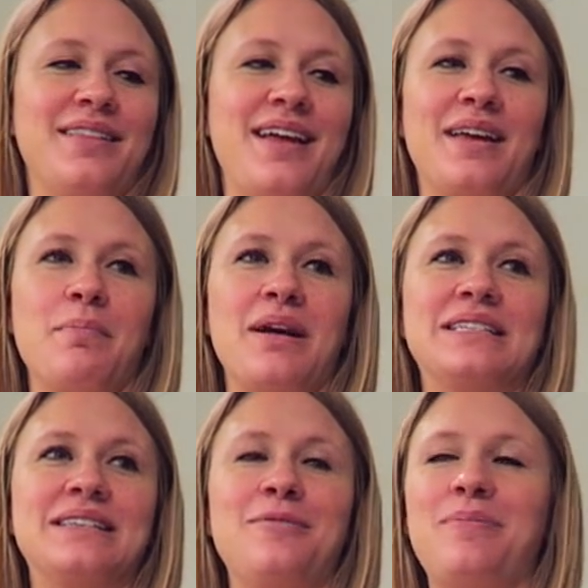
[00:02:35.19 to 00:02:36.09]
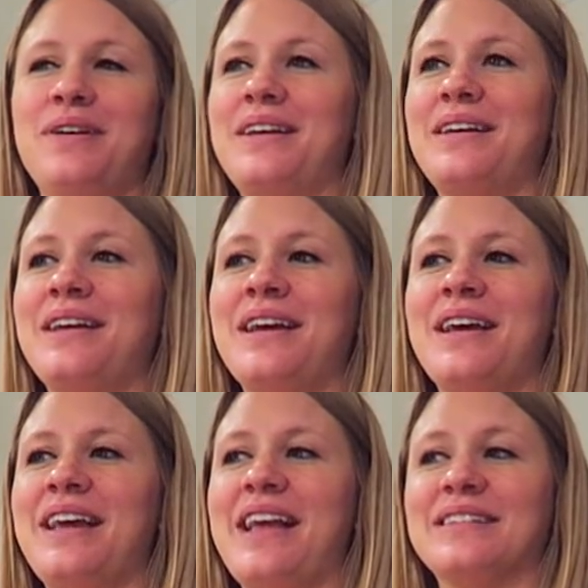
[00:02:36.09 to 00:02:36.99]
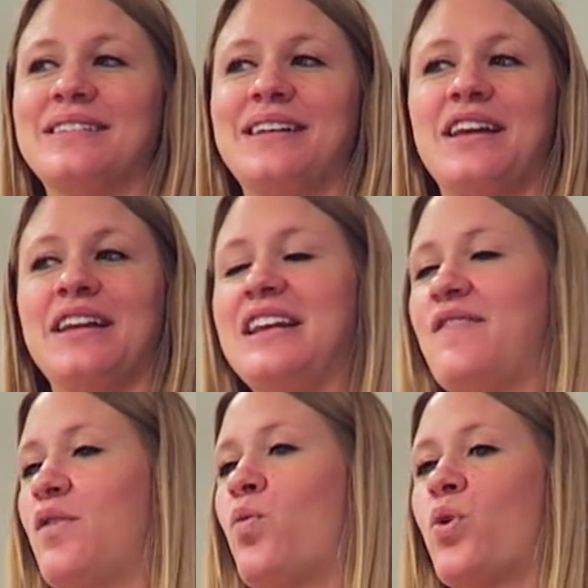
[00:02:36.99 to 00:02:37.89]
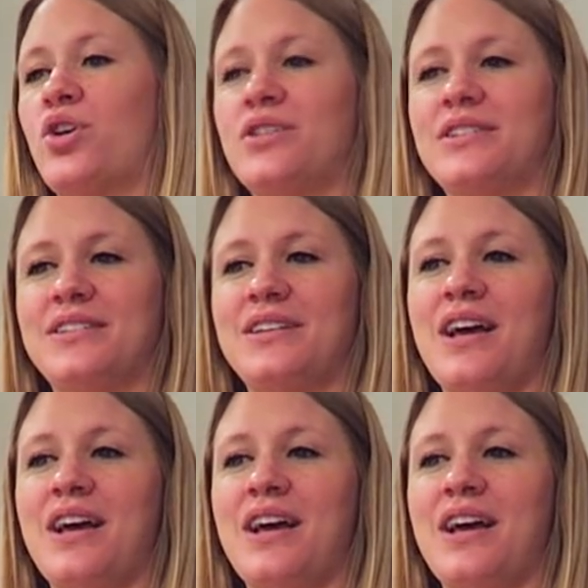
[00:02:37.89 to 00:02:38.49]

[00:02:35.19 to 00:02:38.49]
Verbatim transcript: like my sleeping is getting even worse.